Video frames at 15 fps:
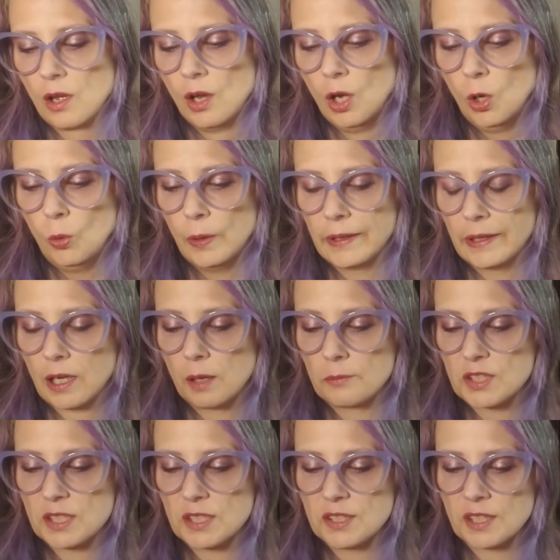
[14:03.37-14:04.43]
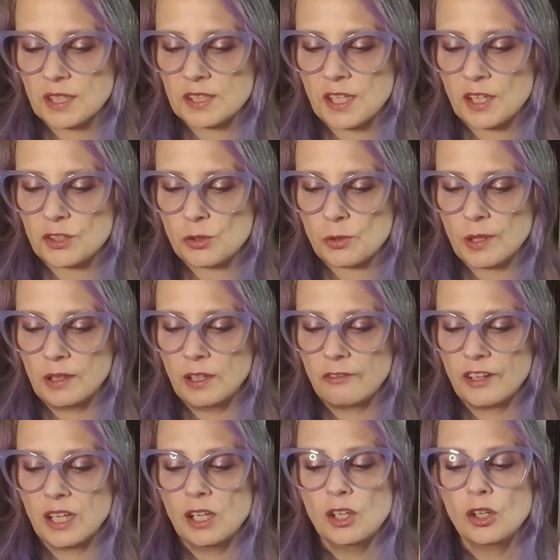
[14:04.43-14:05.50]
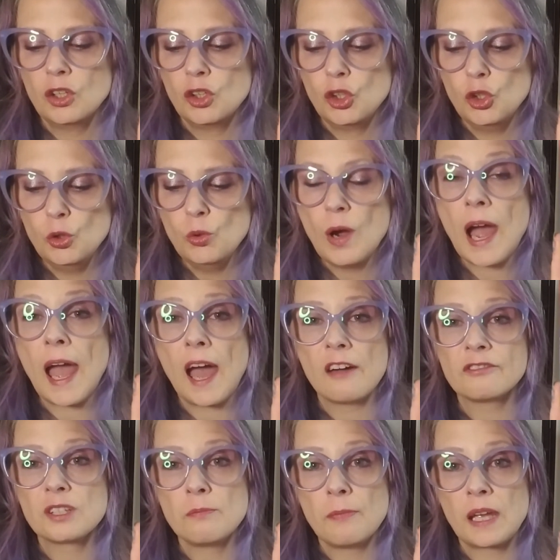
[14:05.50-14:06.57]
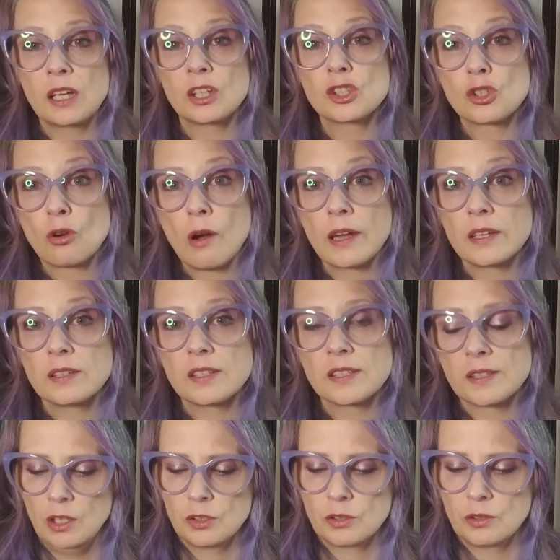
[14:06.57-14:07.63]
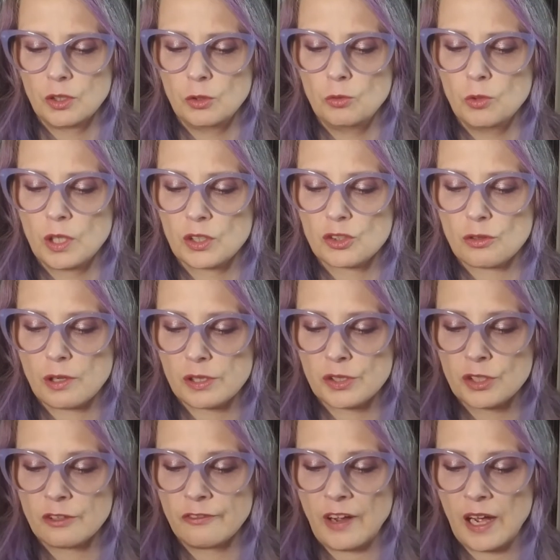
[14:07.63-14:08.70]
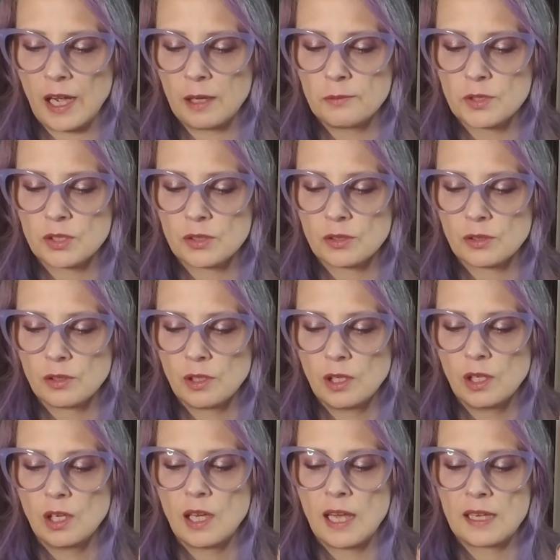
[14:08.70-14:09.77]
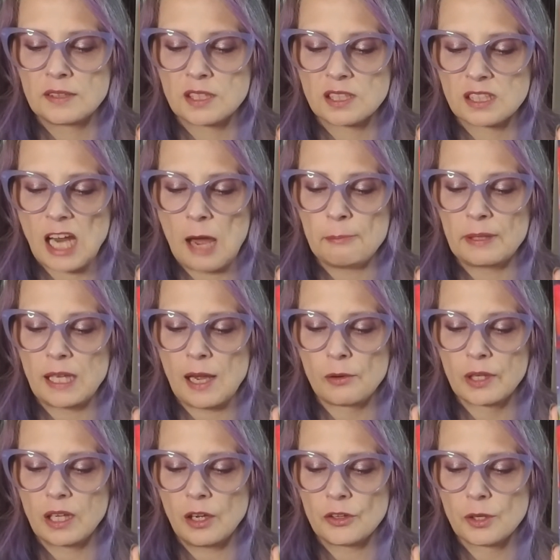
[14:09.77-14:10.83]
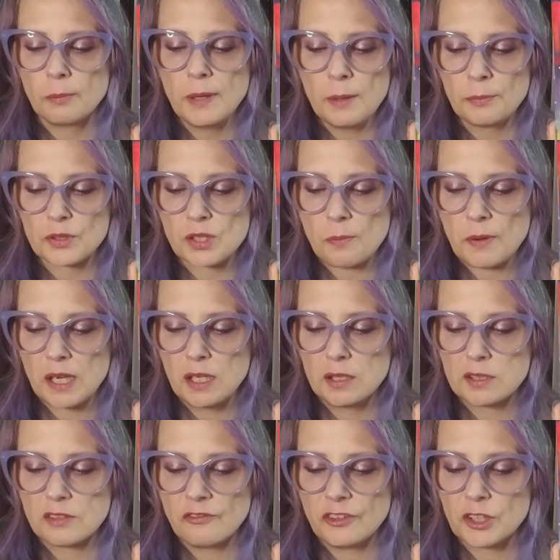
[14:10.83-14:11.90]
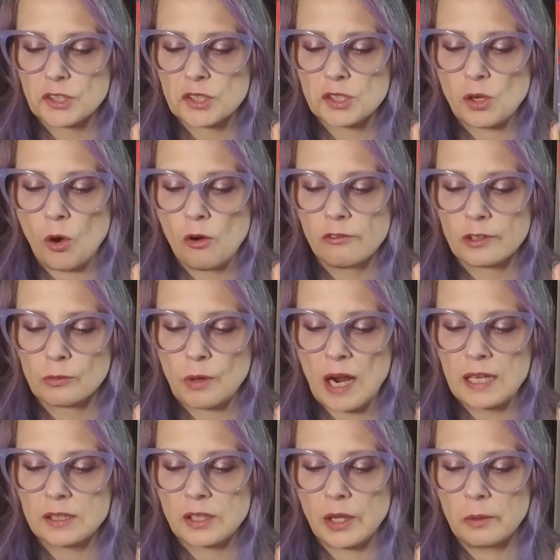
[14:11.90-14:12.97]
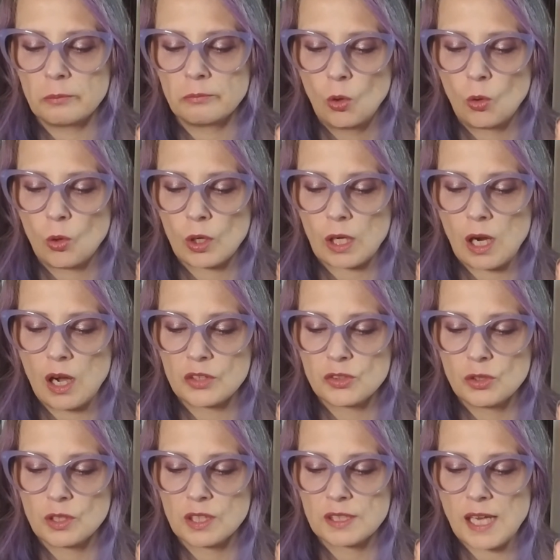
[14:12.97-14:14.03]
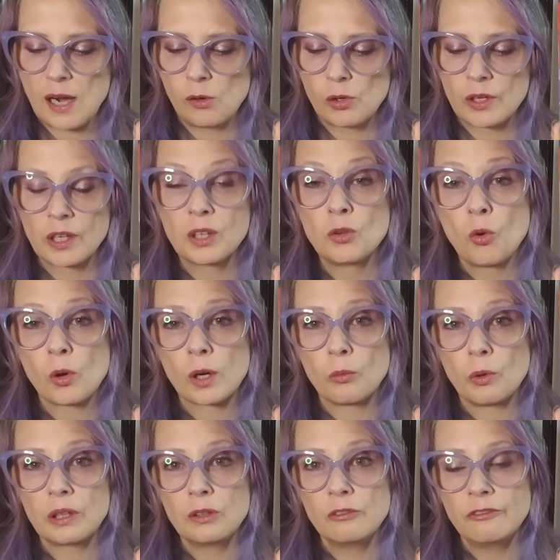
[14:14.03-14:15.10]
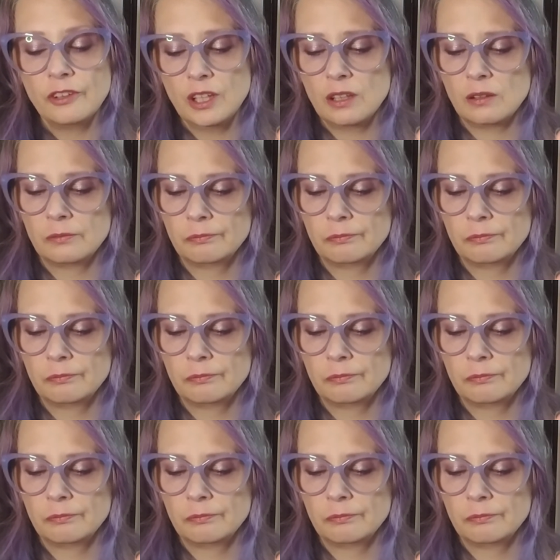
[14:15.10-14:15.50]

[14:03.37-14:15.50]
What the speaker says: When it comes to 6th sensory living, you have to make a choice. You can trust your vibes and stop allowing other people's opinions and fears to override them or cause you to doubt or ignore what you feel.